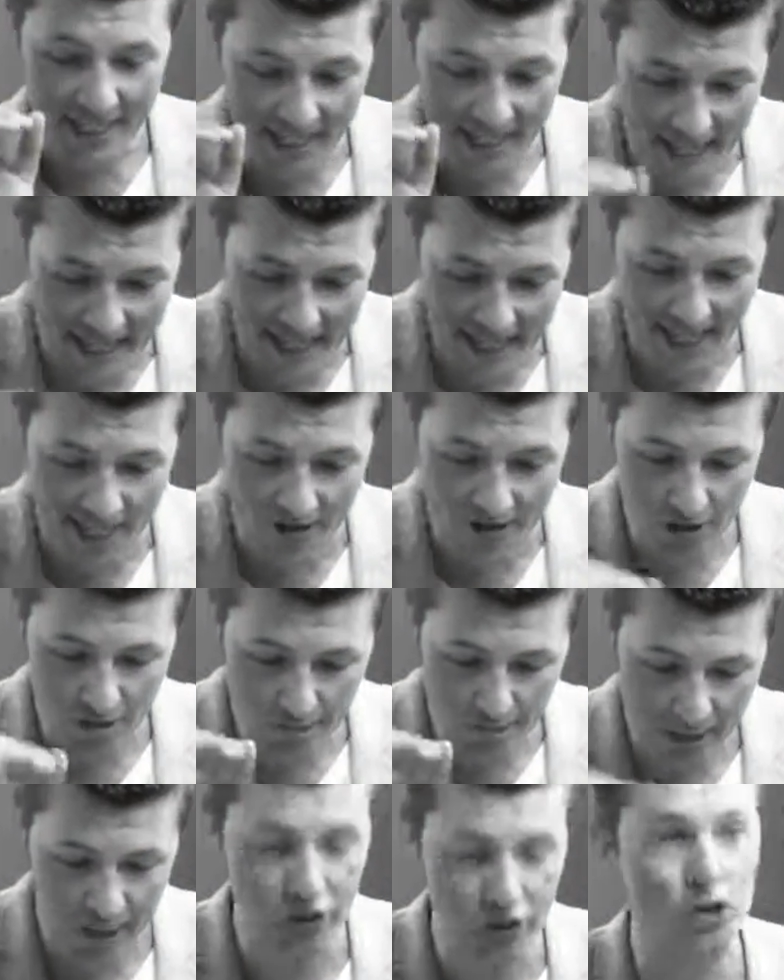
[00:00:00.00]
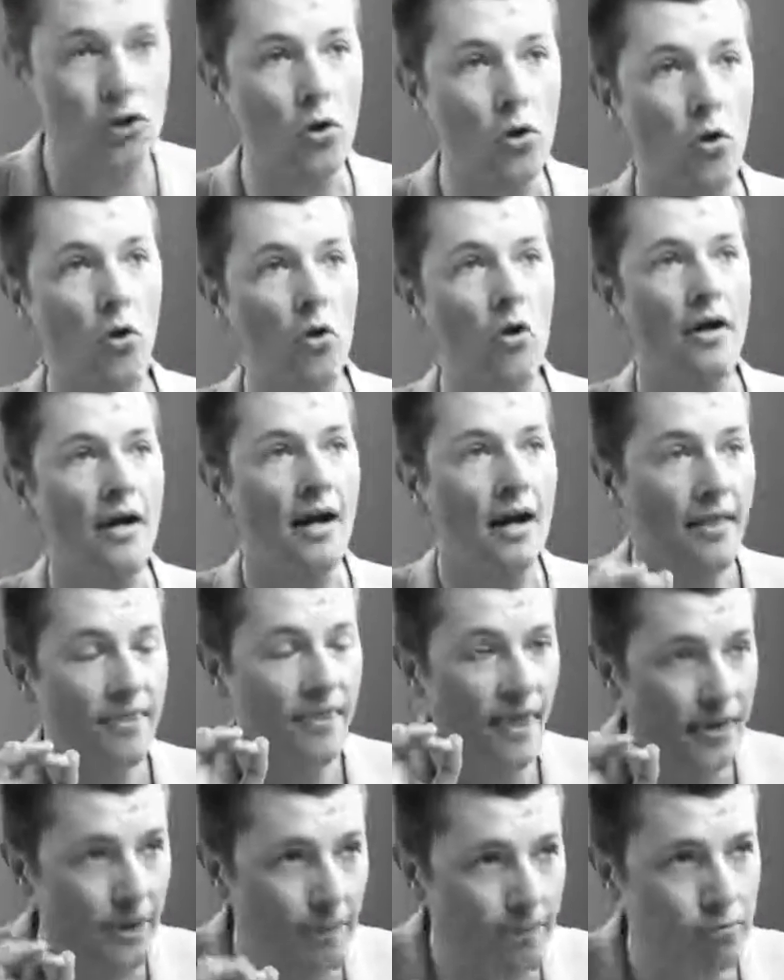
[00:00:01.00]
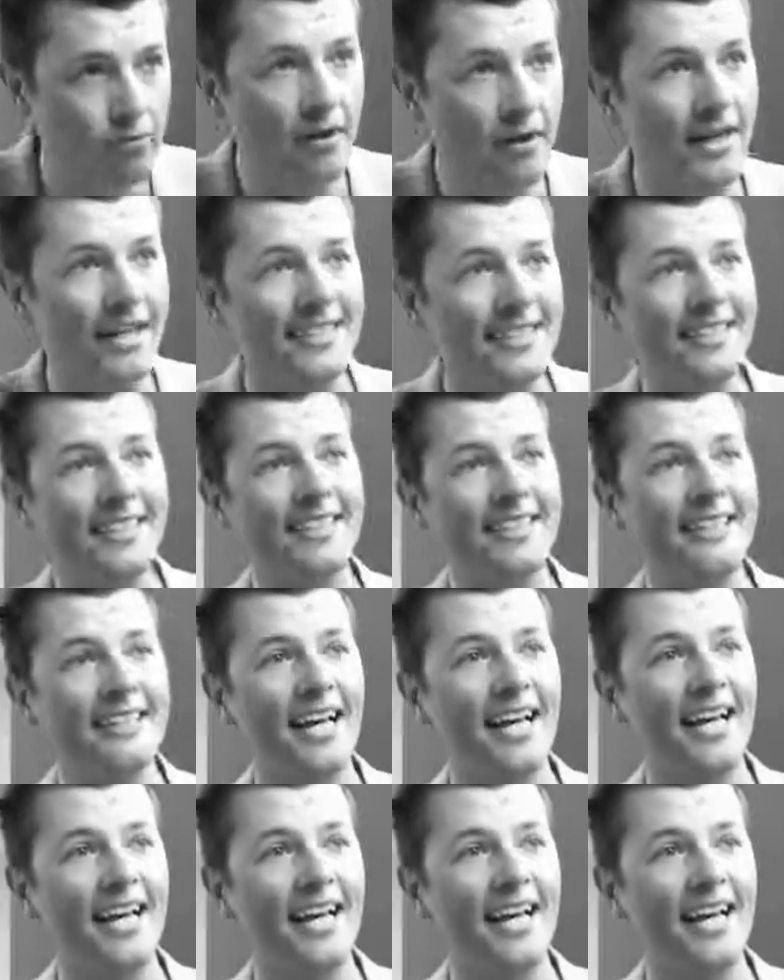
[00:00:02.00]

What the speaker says: you need to make sure that the product that you're